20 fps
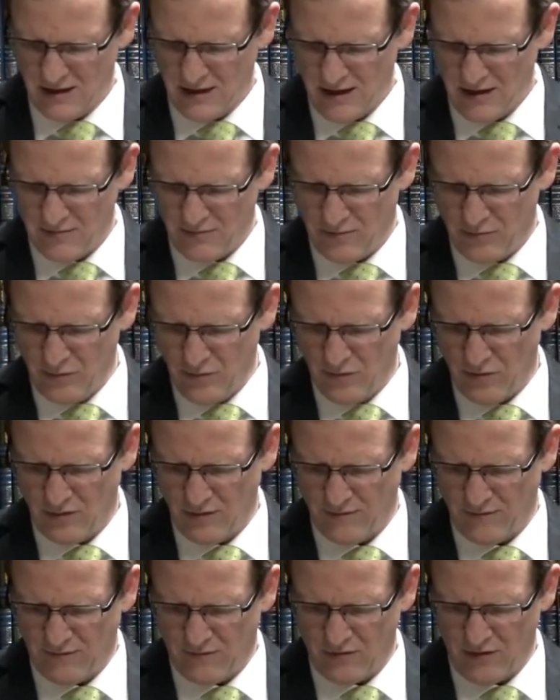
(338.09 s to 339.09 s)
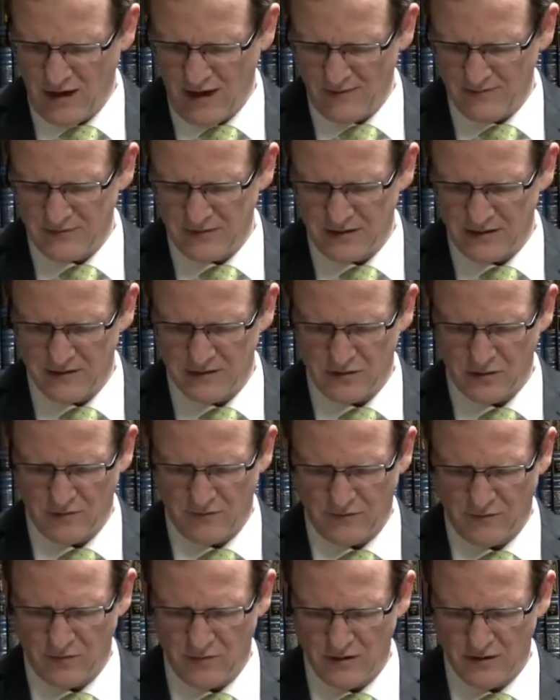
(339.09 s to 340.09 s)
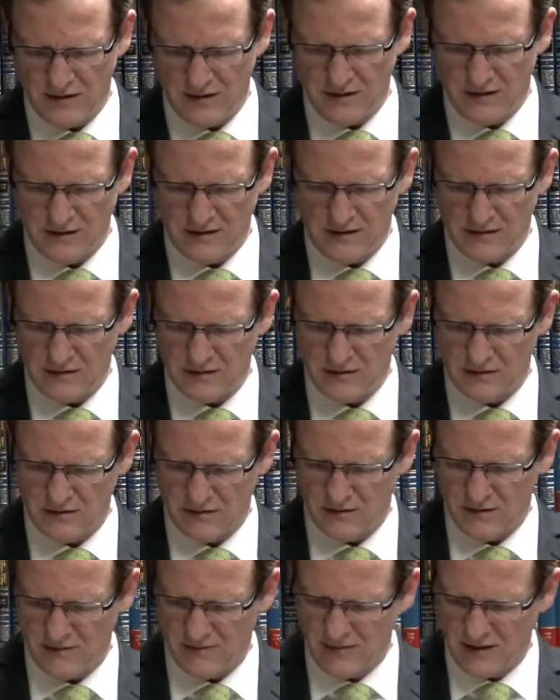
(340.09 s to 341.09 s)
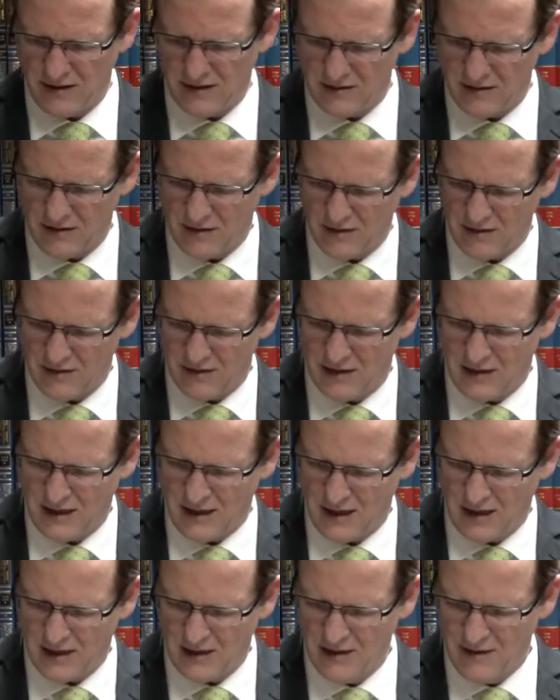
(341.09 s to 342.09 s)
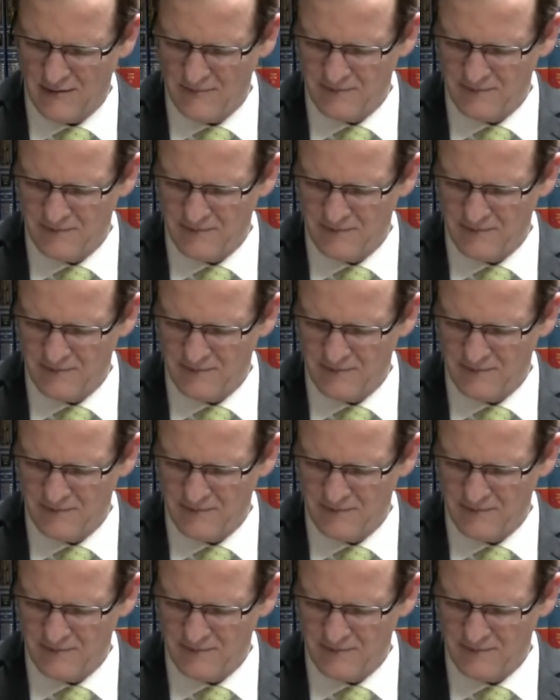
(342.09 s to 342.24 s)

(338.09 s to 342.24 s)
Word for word: a bull for absence of awareness on the, matter, on the